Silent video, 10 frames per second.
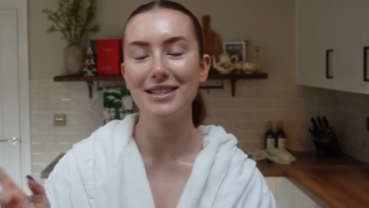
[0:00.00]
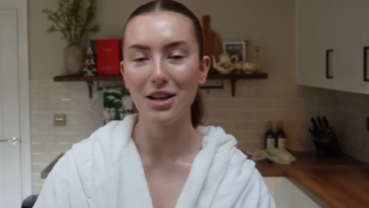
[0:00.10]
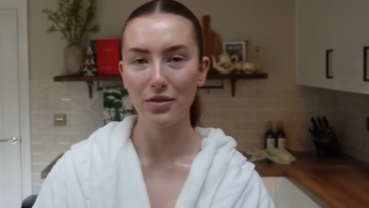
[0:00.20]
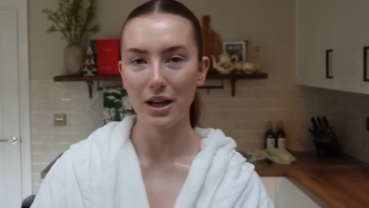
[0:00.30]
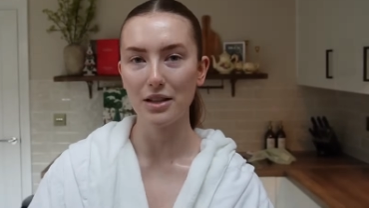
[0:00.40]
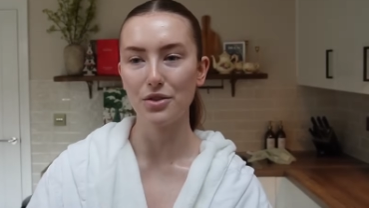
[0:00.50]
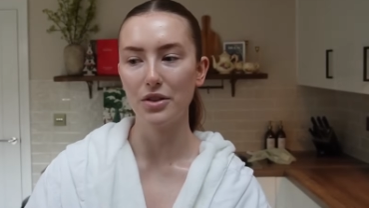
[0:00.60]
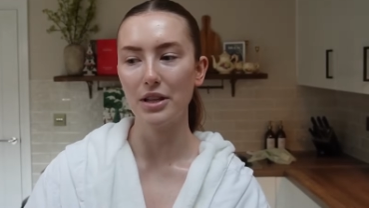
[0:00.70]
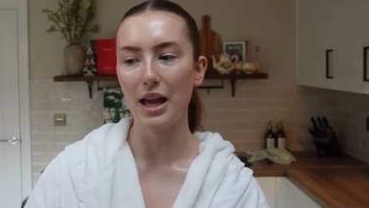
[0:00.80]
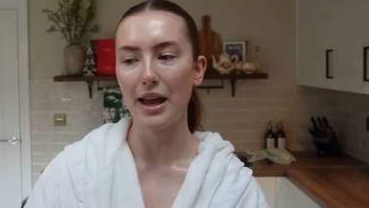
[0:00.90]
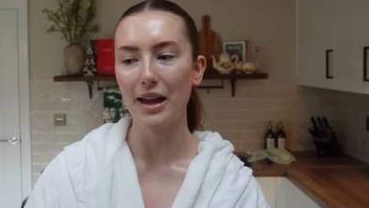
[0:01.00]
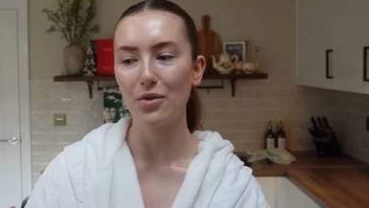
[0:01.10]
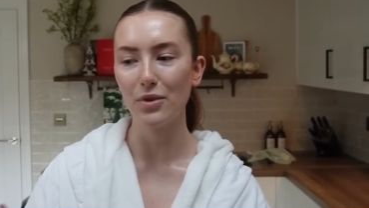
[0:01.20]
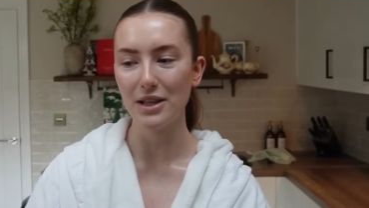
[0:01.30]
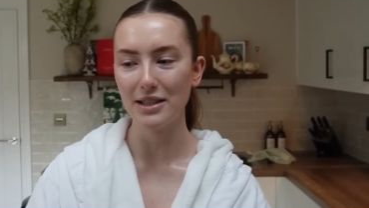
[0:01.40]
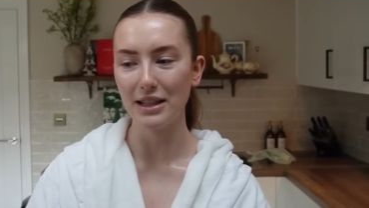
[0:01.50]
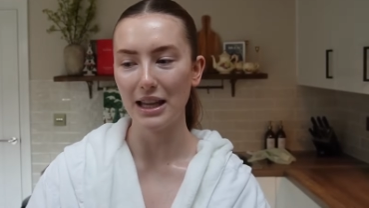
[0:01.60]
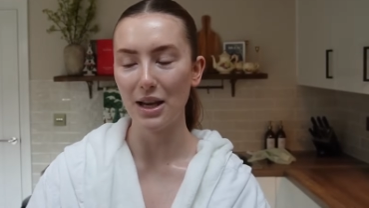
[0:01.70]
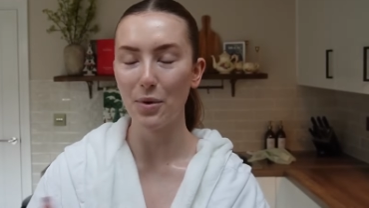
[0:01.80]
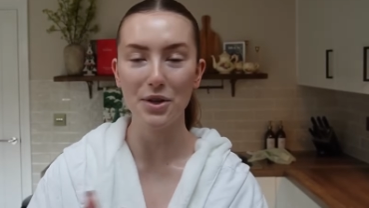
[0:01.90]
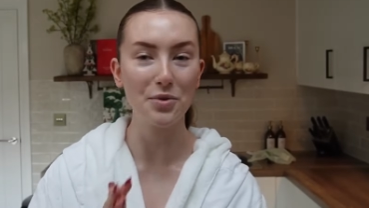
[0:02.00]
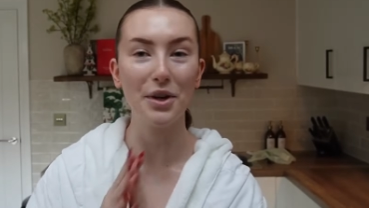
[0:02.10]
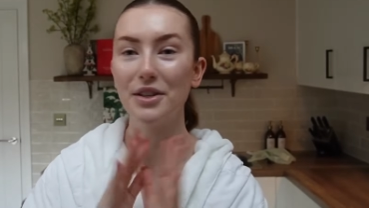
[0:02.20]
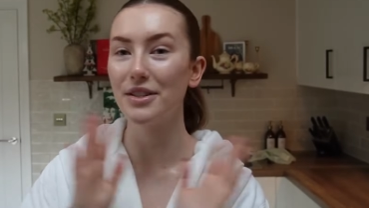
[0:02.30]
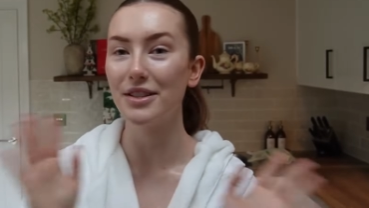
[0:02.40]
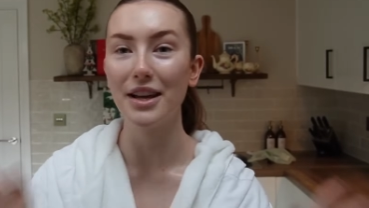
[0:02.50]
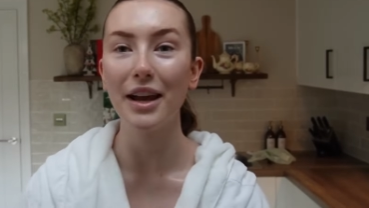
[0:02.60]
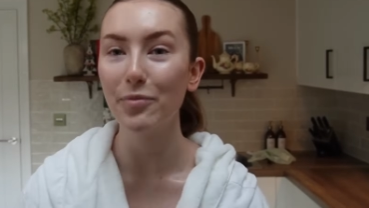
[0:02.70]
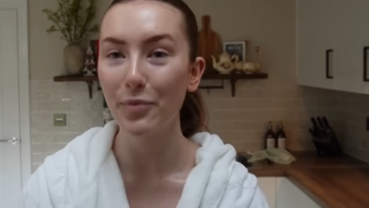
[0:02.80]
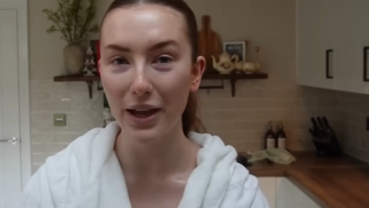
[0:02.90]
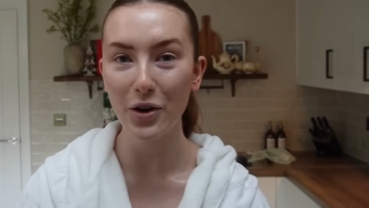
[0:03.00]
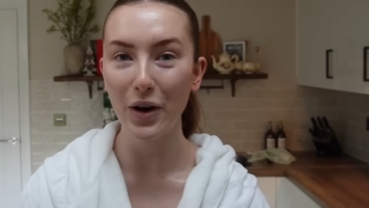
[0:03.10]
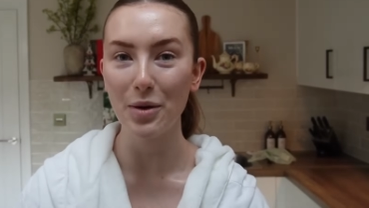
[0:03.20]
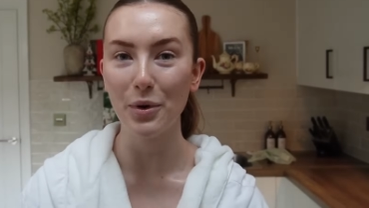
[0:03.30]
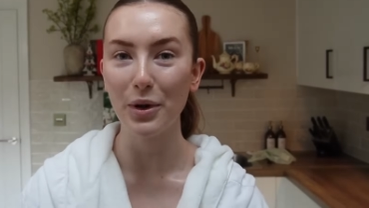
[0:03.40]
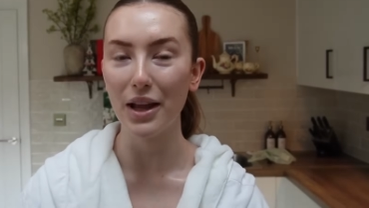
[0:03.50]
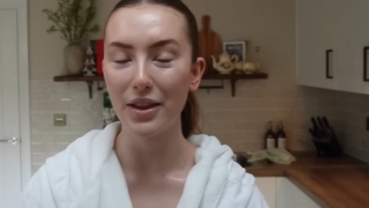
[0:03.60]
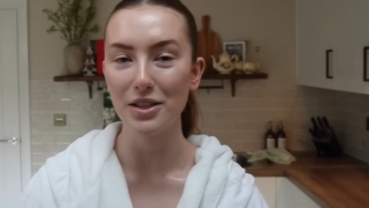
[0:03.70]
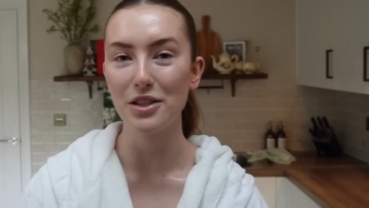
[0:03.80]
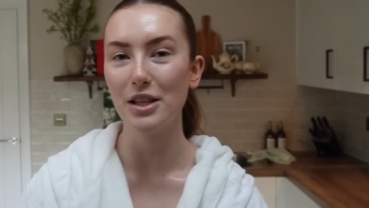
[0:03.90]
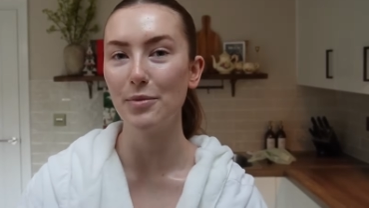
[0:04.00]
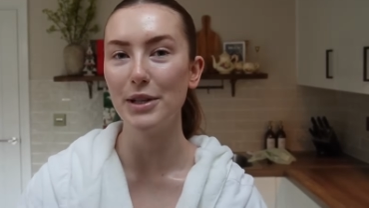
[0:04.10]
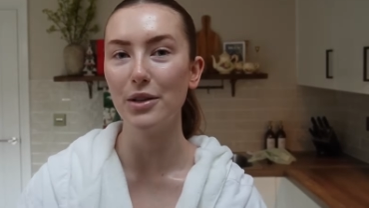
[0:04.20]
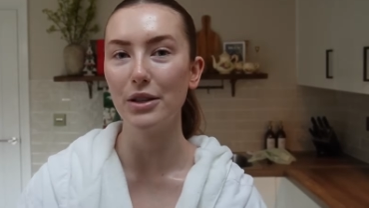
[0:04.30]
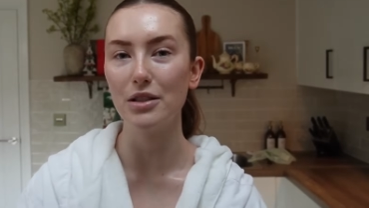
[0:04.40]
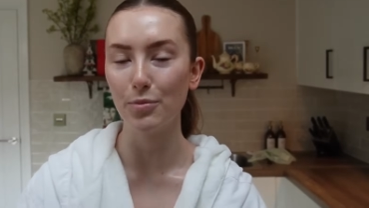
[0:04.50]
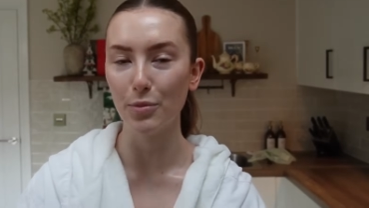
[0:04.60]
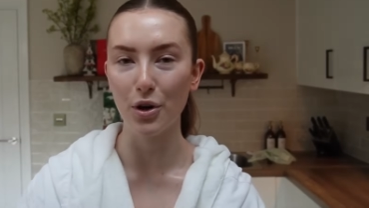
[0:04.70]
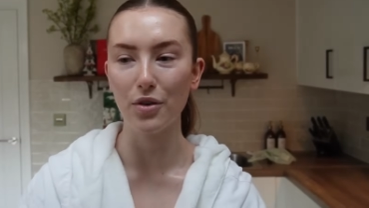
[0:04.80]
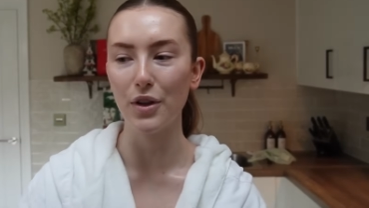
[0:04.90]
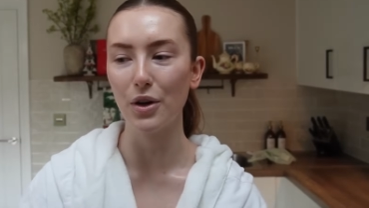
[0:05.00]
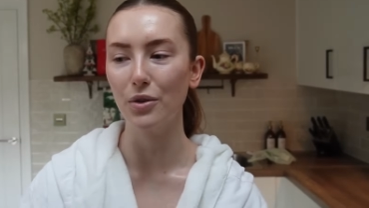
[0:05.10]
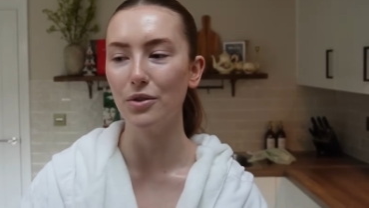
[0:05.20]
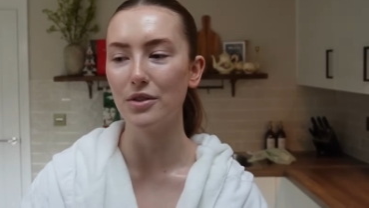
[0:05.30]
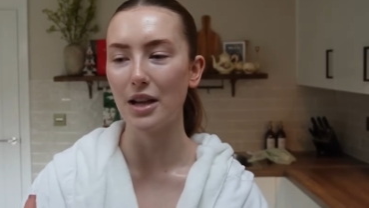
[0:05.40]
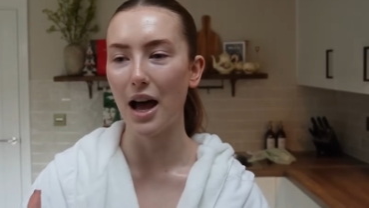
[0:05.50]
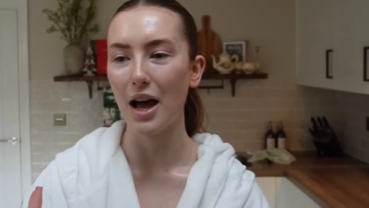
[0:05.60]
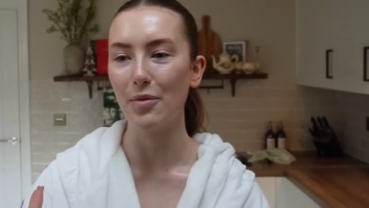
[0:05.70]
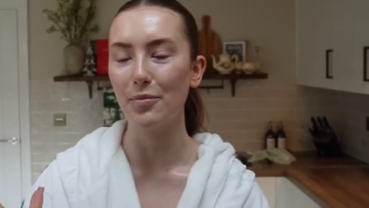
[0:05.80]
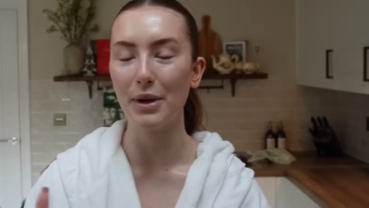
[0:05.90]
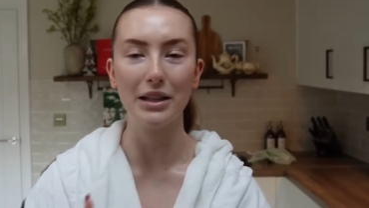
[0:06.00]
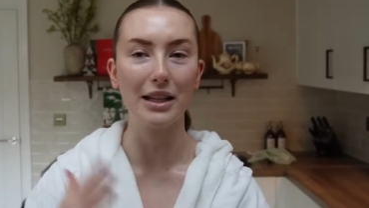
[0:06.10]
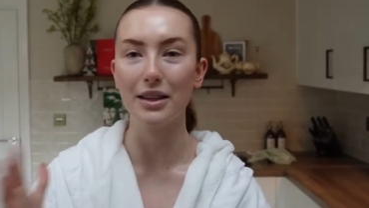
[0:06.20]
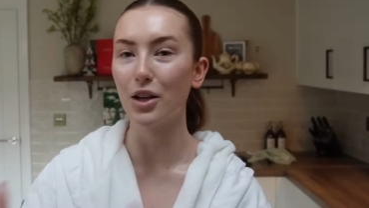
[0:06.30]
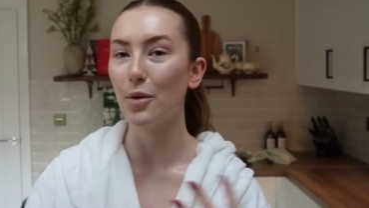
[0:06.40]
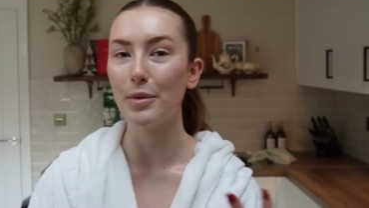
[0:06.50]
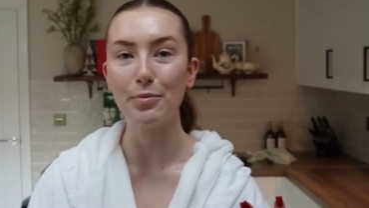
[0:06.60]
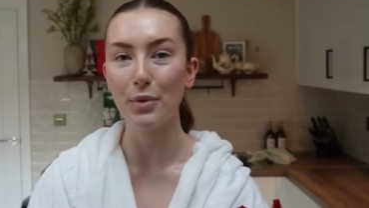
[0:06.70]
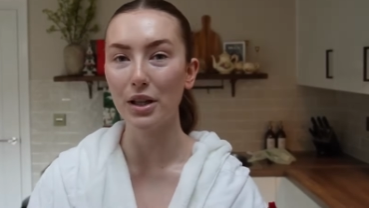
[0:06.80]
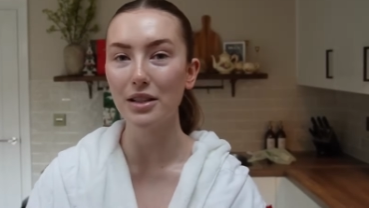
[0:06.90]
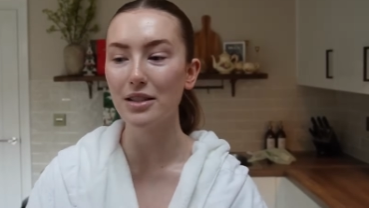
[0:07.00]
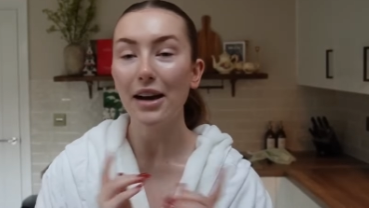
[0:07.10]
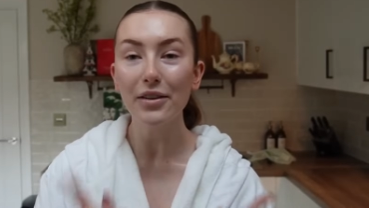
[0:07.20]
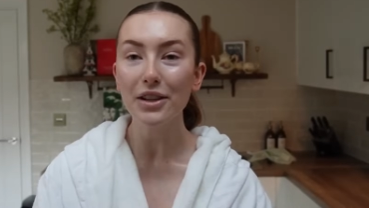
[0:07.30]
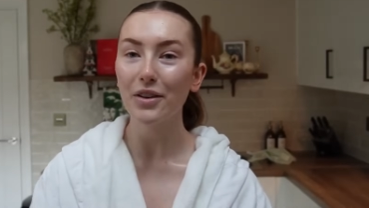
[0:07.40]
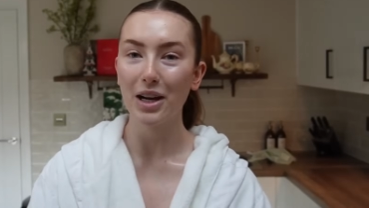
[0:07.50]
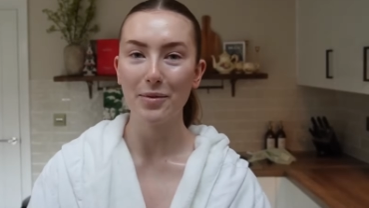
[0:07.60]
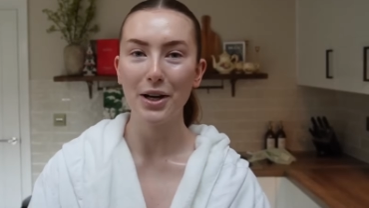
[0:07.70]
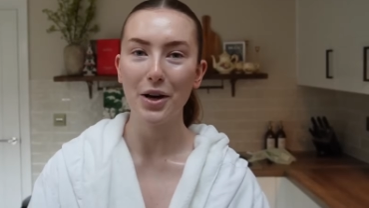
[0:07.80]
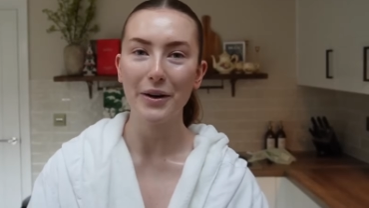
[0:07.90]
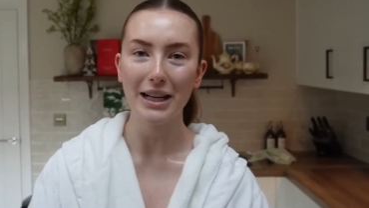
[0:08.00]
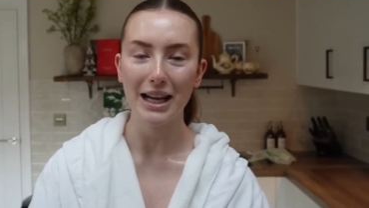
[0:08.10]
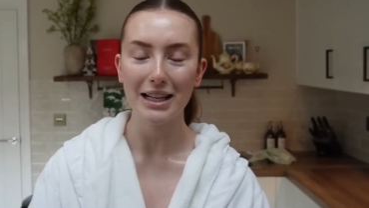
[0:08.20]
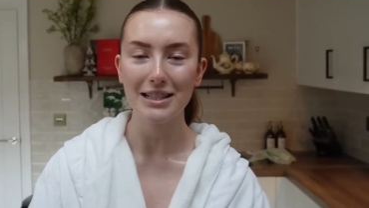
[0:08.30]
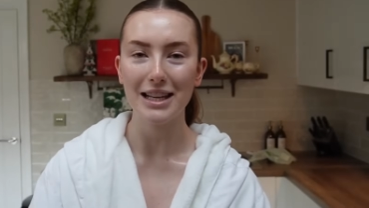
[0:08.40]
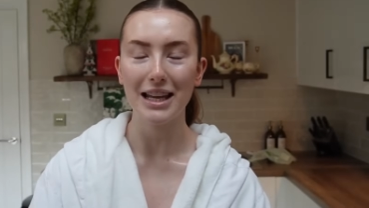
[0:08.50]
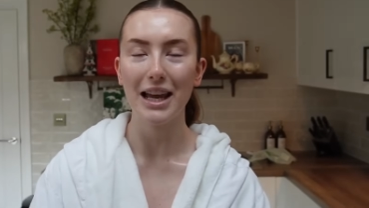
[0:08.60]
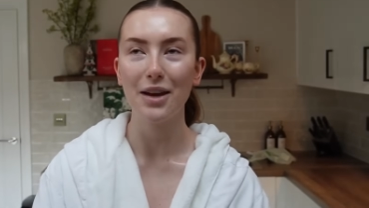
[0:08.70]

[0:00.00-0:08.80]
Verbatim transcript: Self-Care Sunday recently, which was incredible. I think she's going to be doing some more of those um, in like the coming month. Definitely recommend going and getting a ticket.